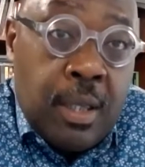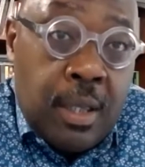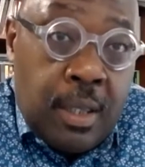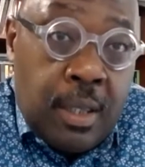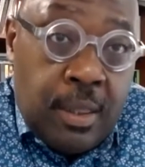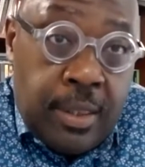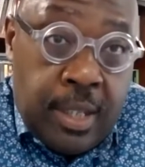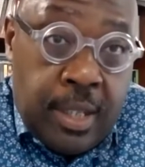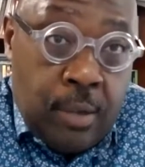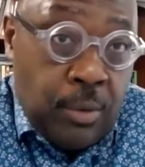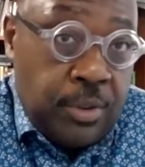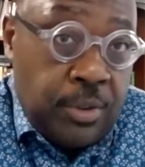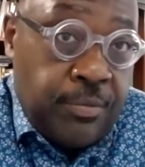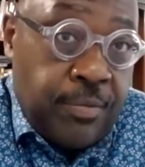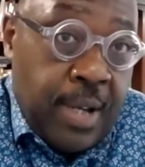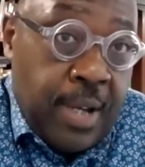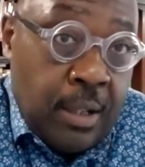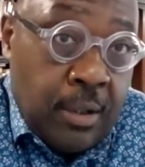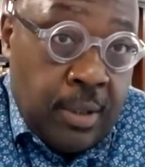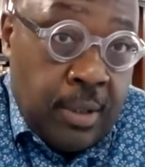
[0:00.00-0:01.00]
Then it was
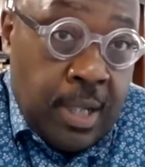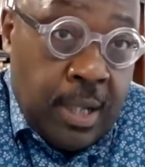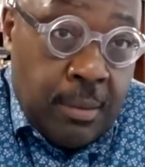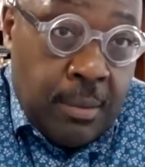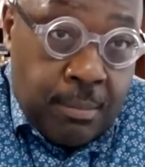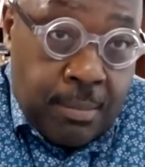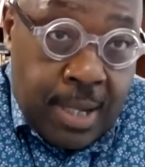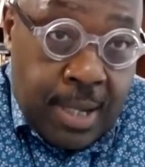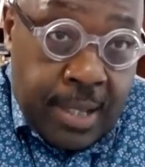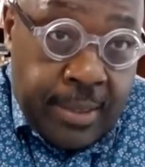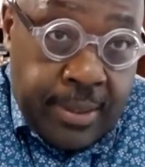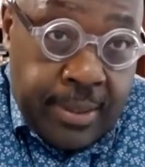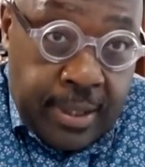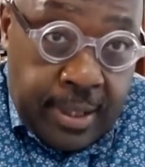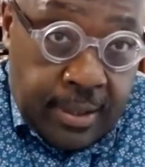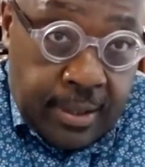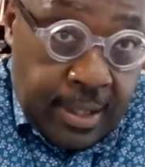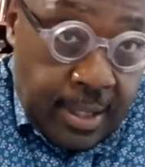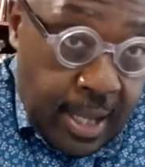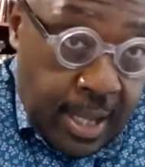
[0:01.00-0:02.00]
followed up by the
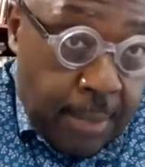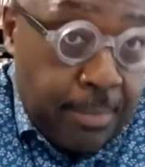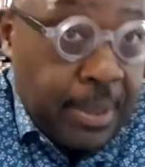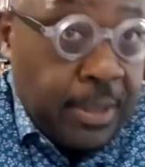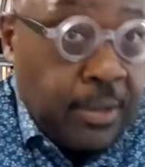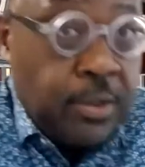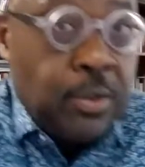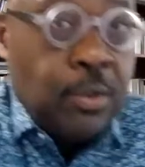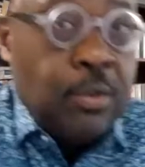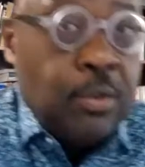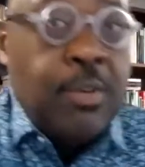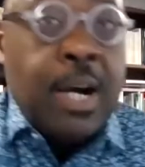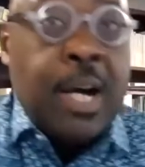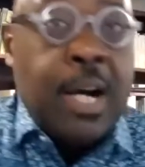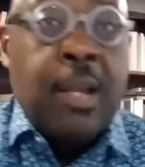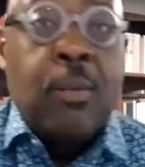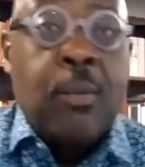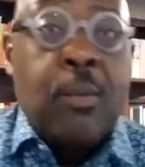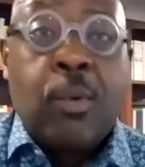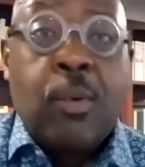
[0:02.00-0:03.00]
epic
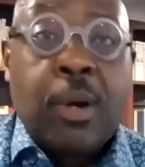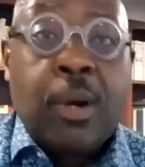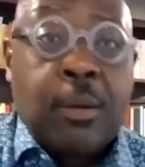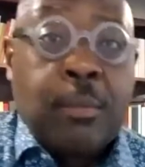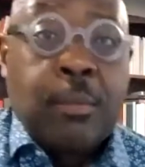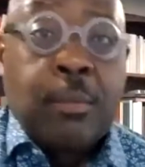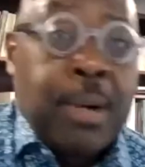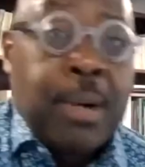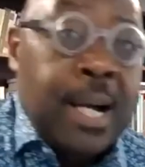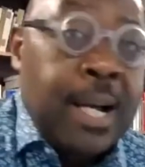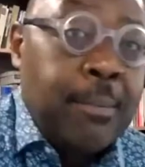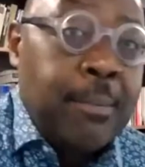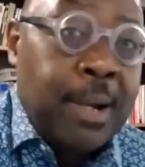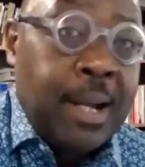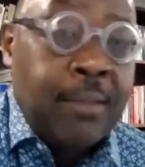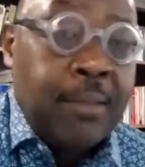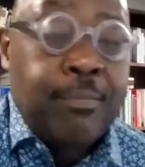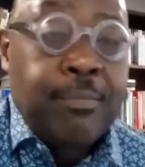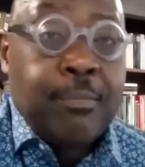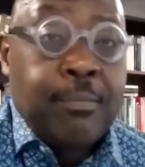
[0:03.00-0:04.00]
2-volume work by
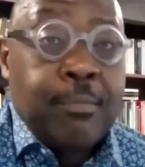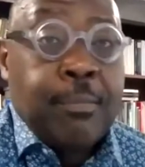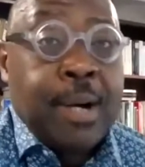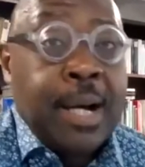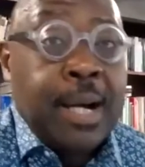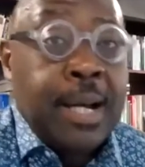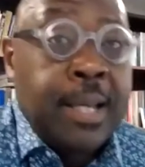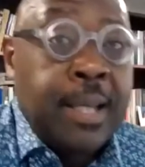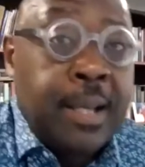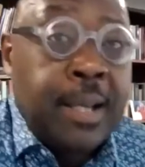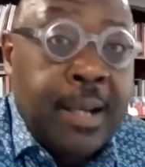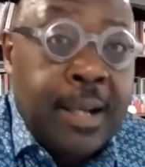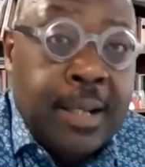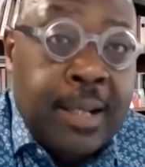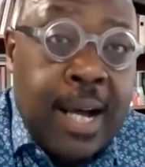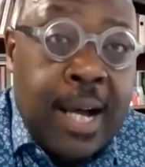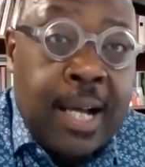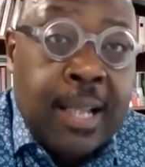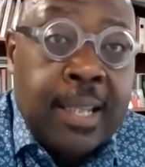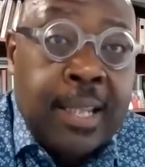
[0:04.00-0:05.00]
my
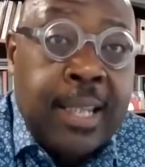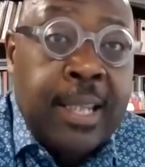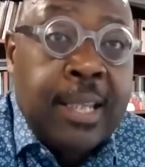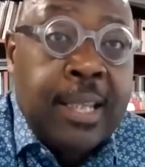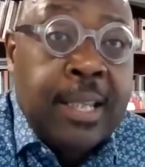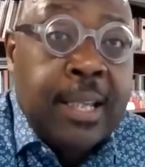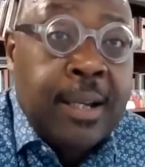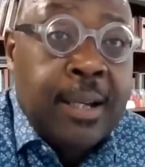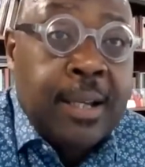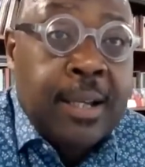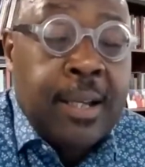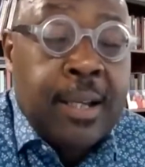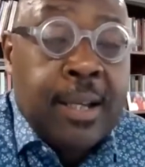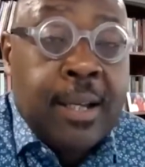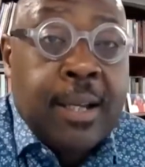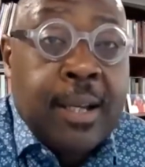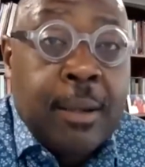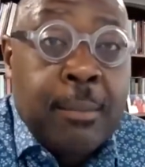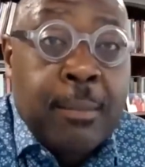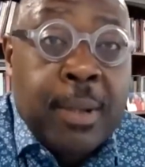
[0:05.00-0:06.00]
colleague,
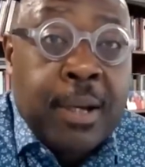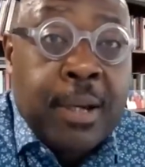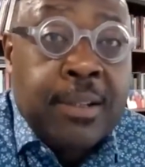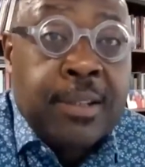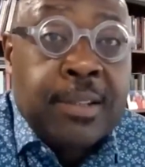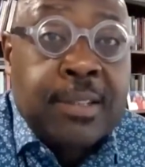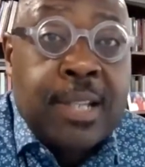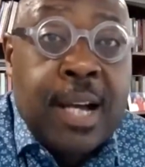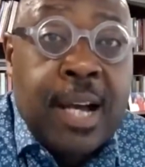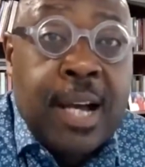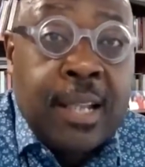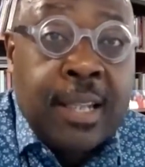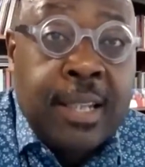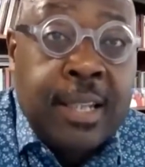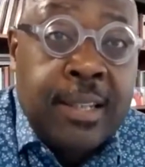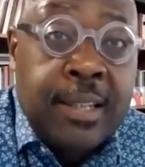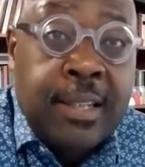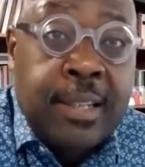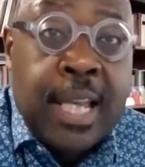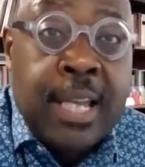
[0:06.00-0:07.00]
emeritus
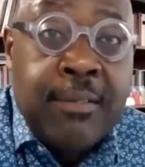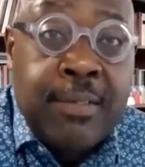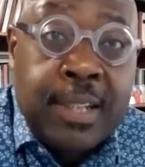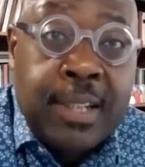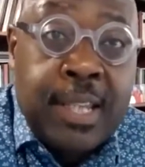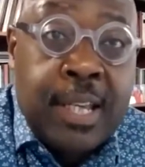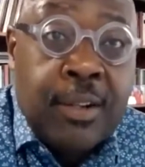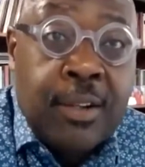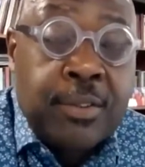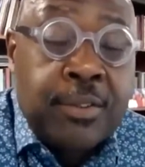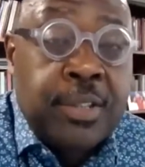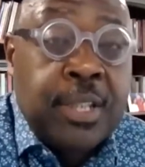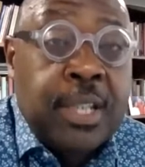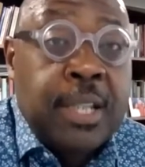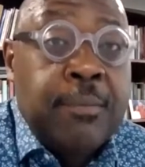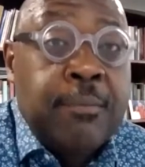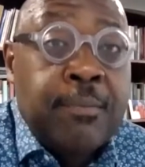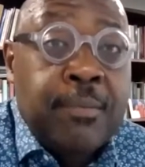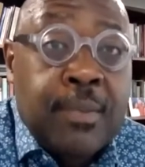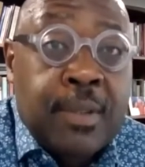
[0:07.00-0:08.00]
colleague, David Kelsey,
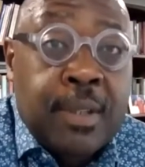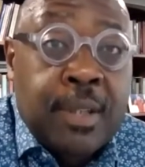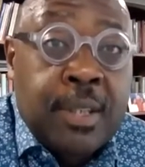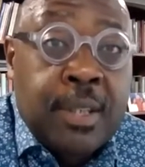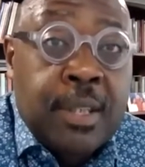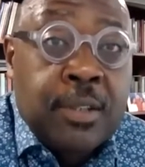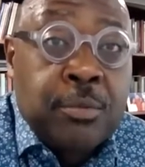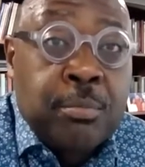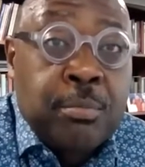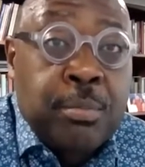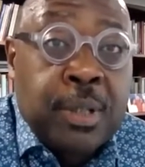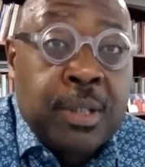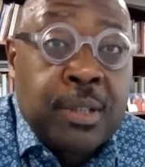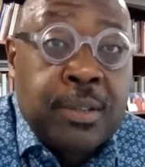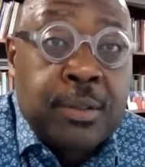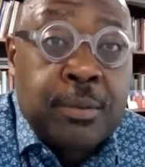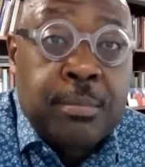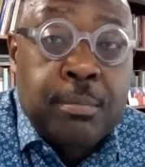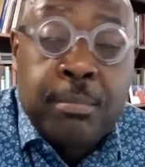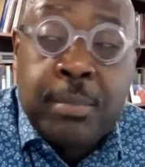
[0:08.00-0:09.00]
his
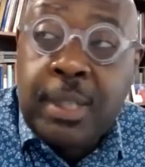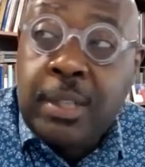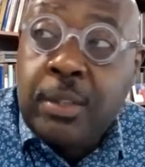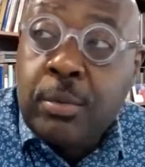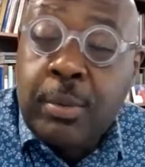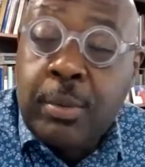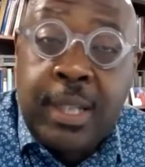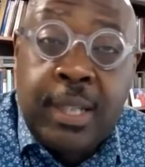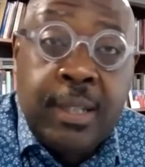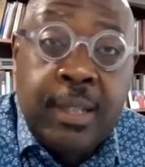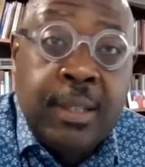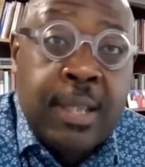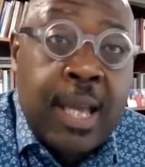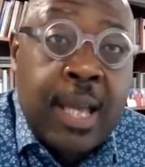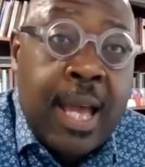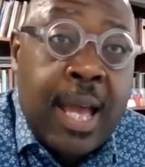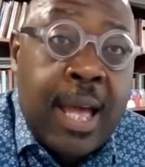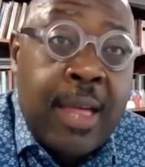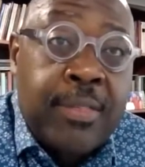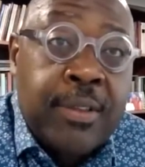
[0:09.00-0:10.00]
books Between
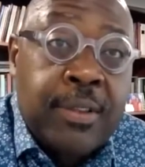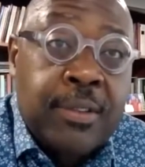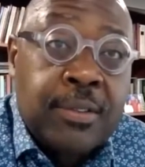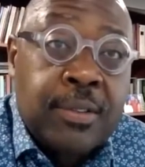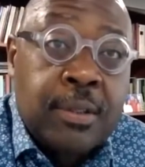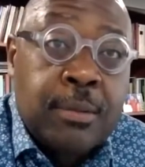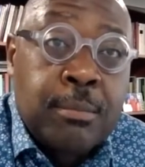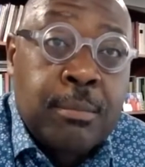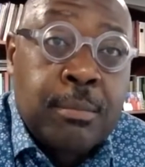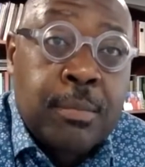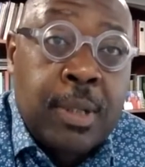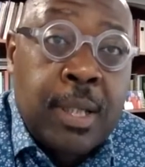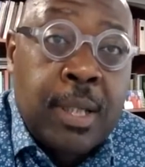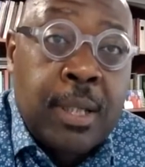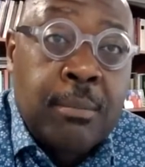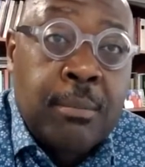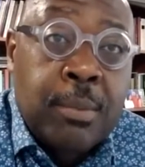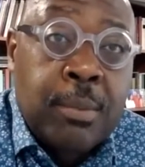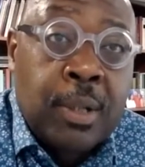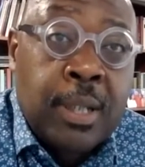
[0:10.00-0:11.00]
Athens and
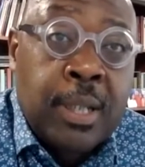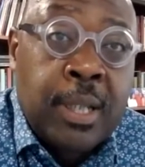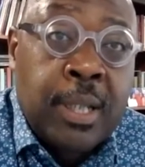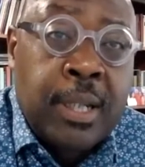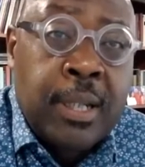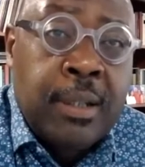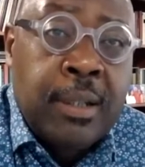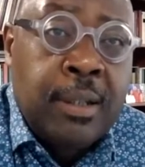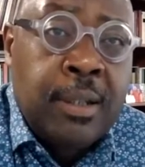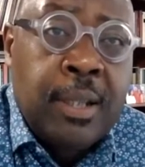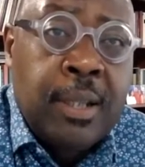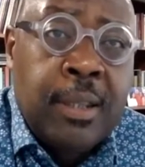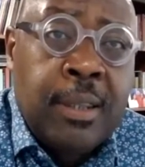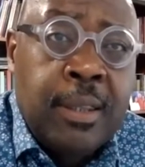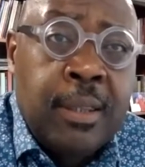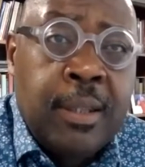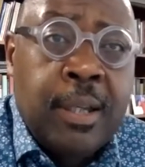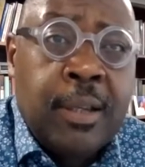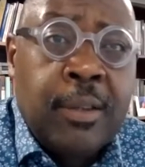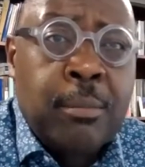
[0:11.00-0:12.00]
Berlin, and
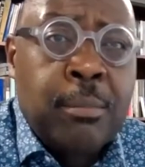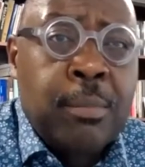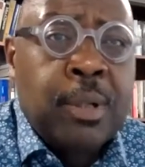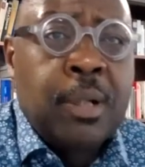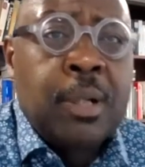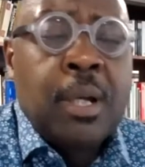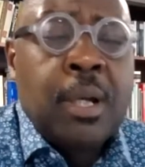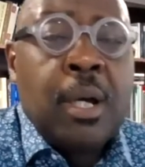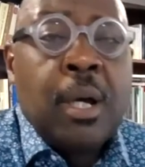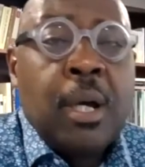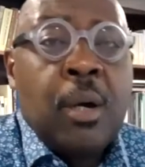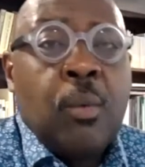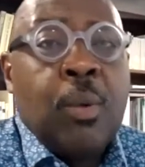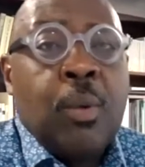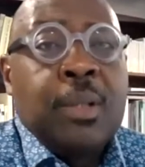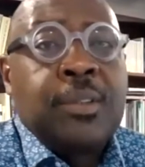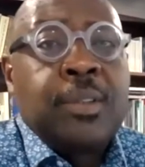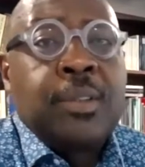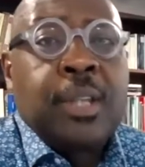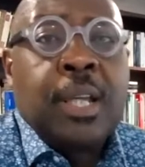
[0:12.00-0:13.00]
the other book,
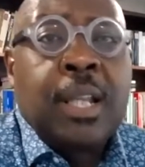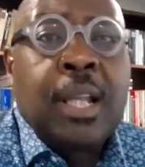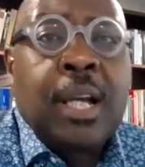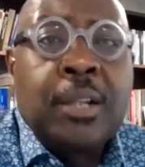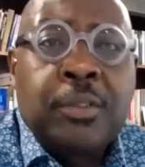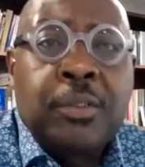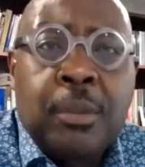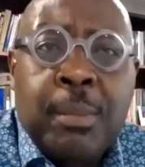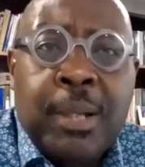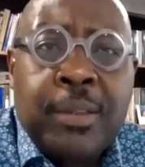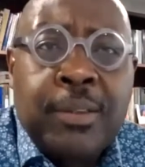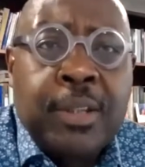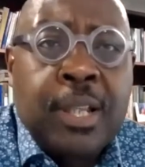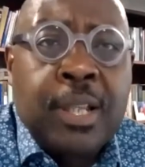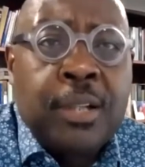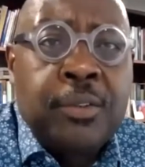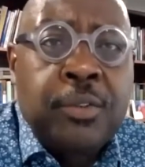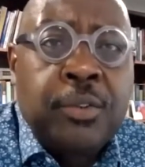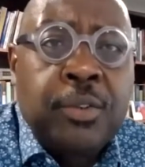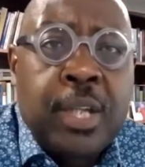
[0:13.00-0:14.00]
What's Theological About
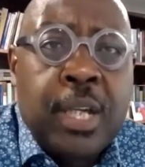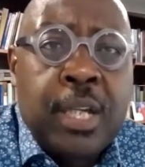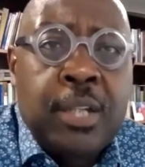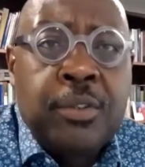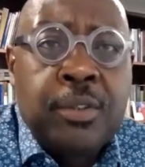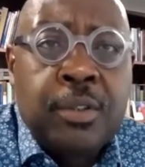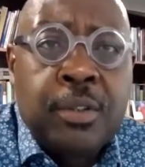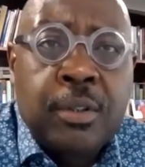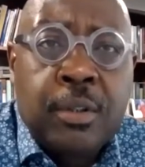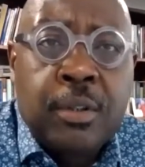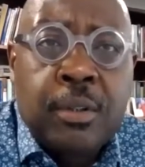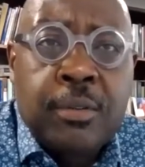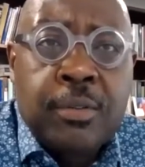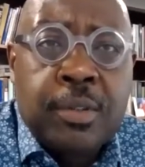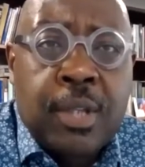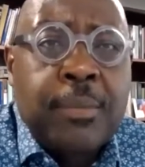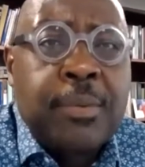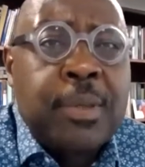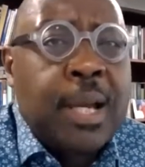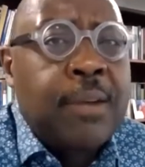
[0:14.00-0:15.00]
Theological Education, or
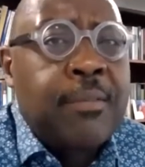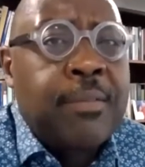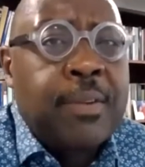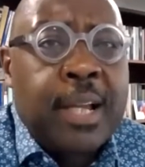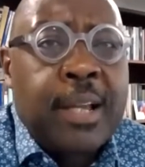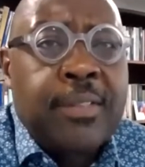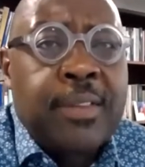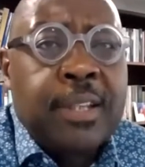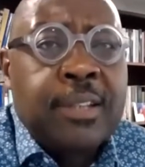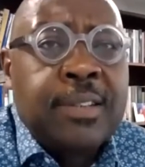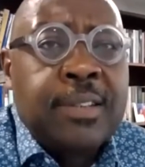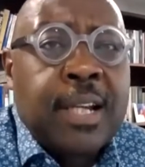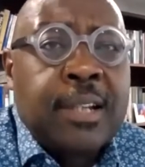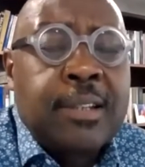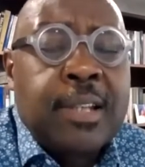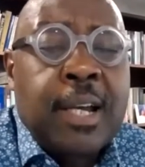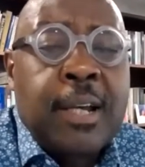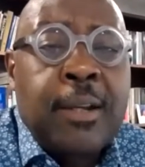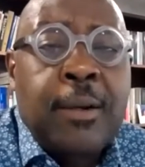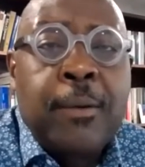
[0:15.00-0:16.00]
something, I forgot the exact
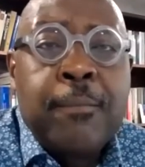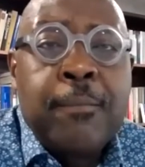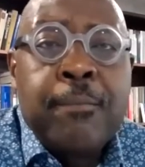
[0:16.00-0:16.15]
title.